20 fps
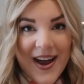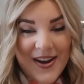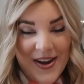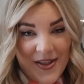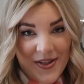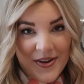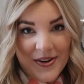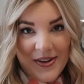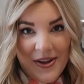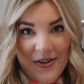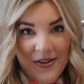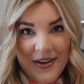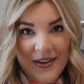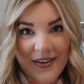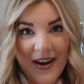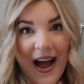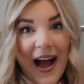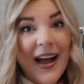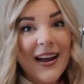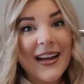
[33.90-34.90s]
another clothing
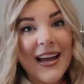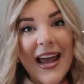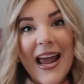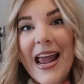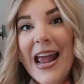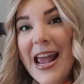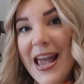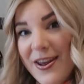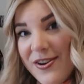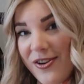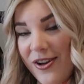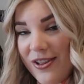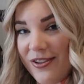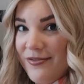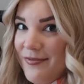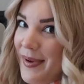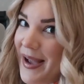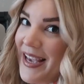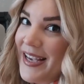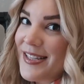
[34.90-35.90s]
rack, and all
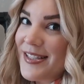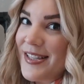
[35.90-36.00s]
of my